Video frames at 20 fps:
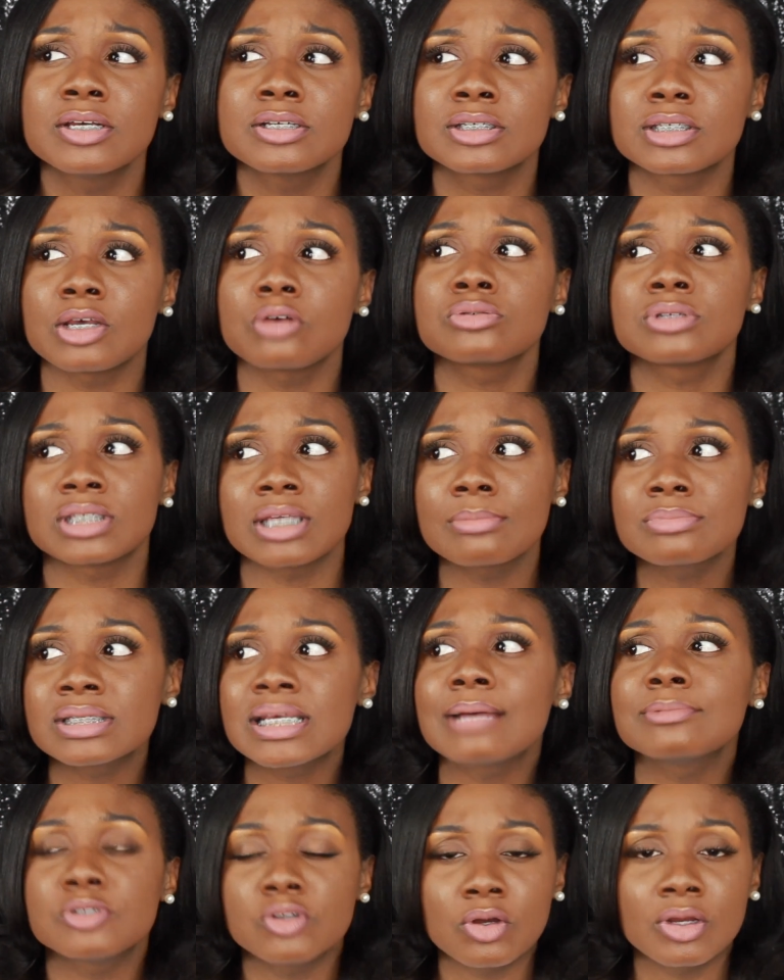So
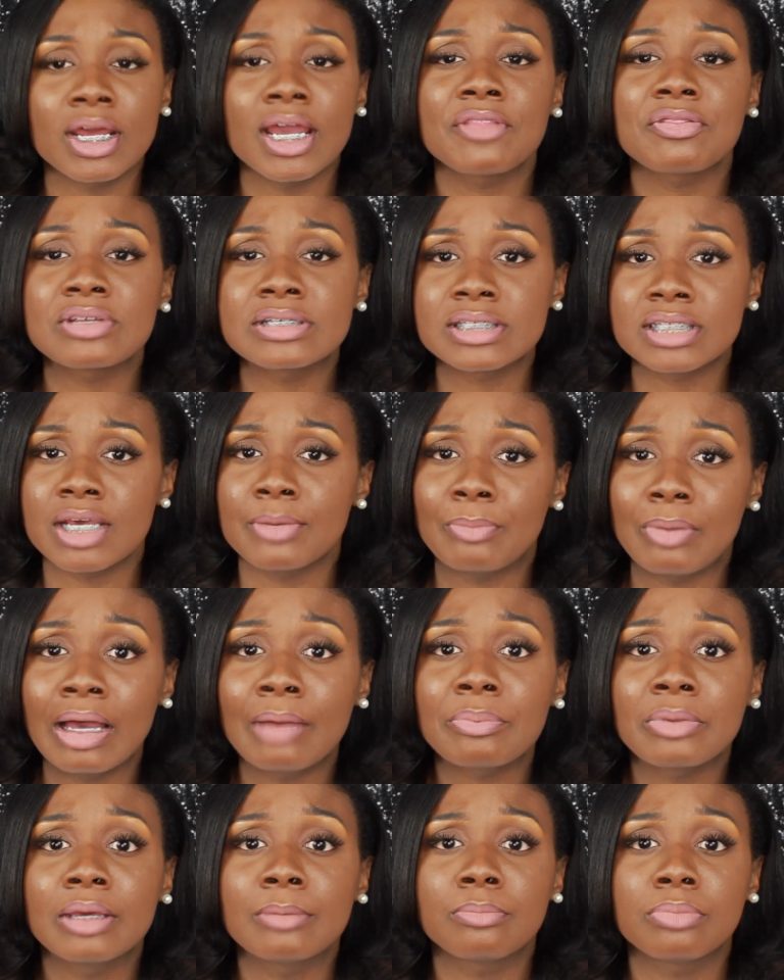sometimes you're going to have to step
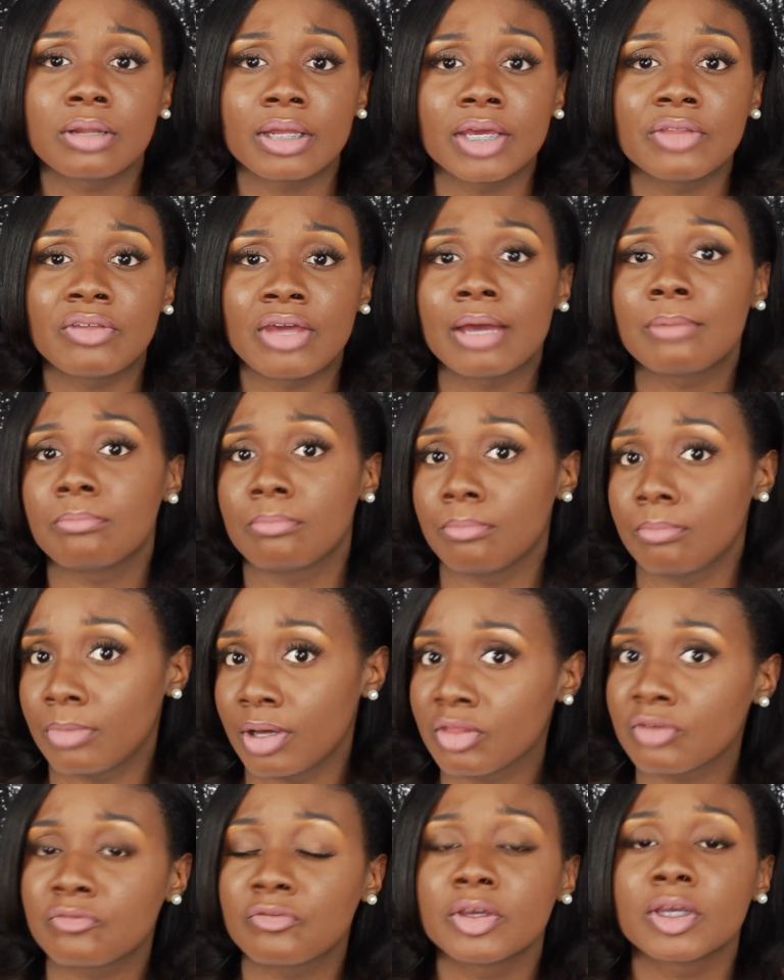up and play that
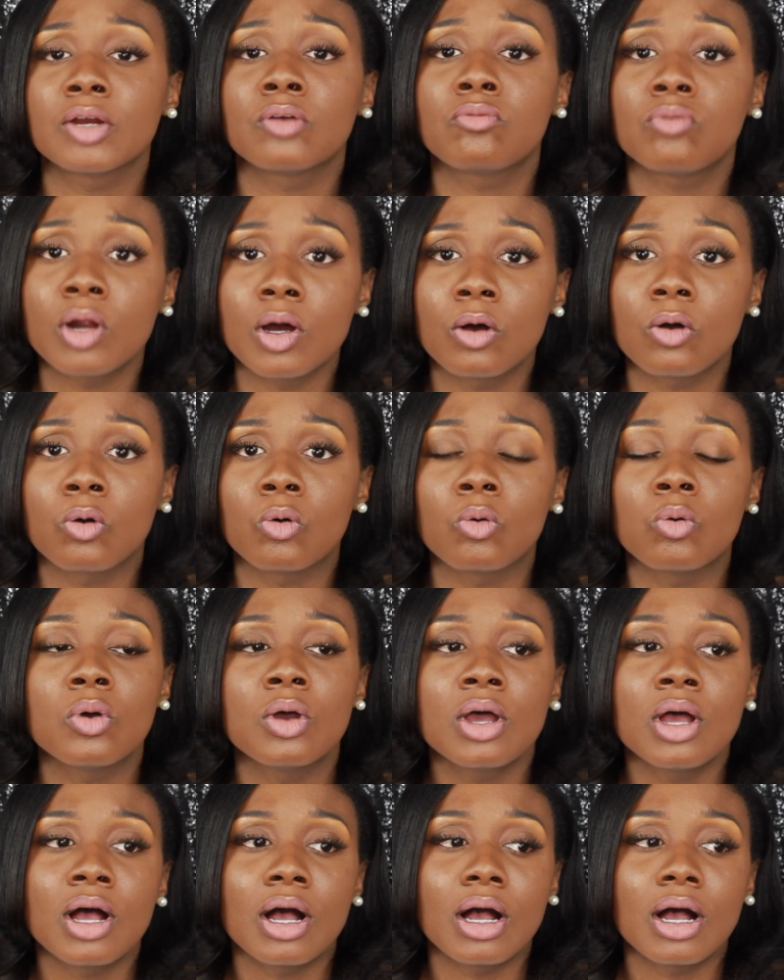mother figure role.